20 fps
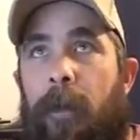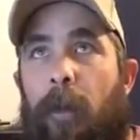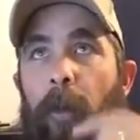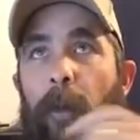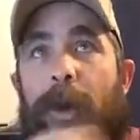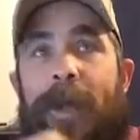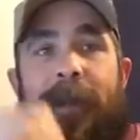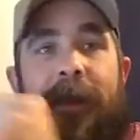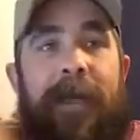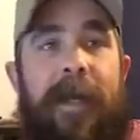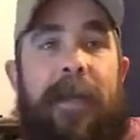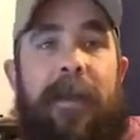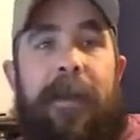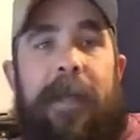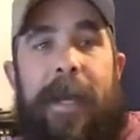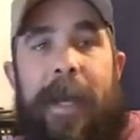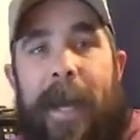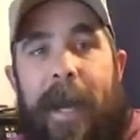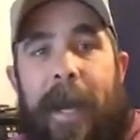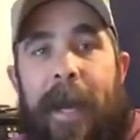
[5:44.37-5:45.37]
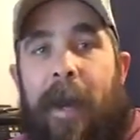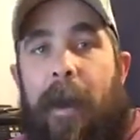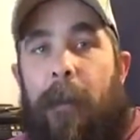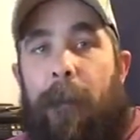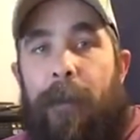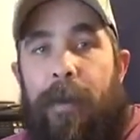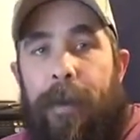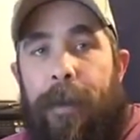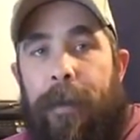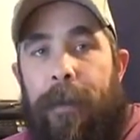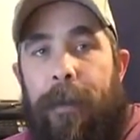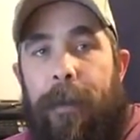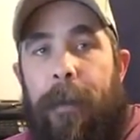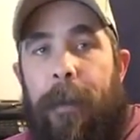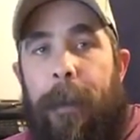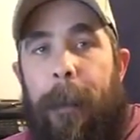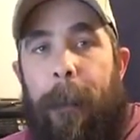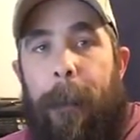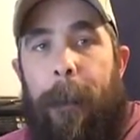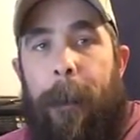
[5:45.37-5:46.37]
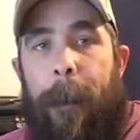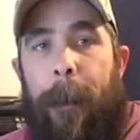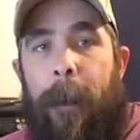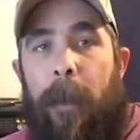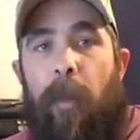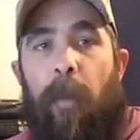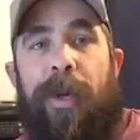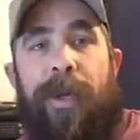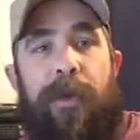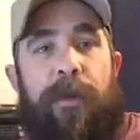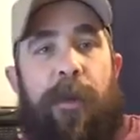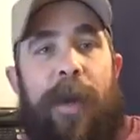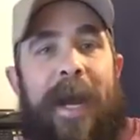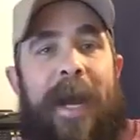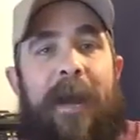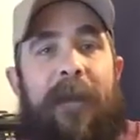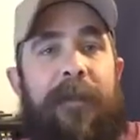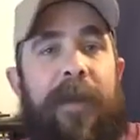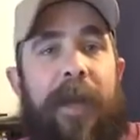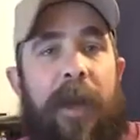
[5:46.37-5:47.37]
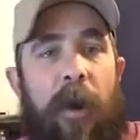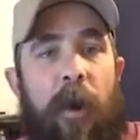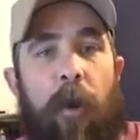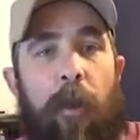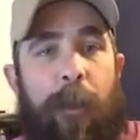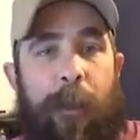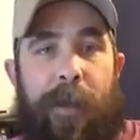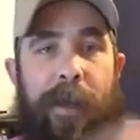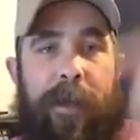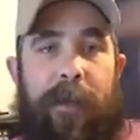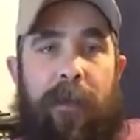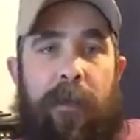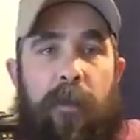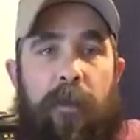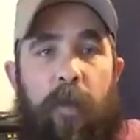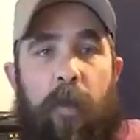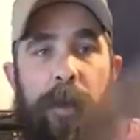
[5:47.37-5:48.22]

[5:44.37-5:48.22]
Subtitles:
within the app when you have it open,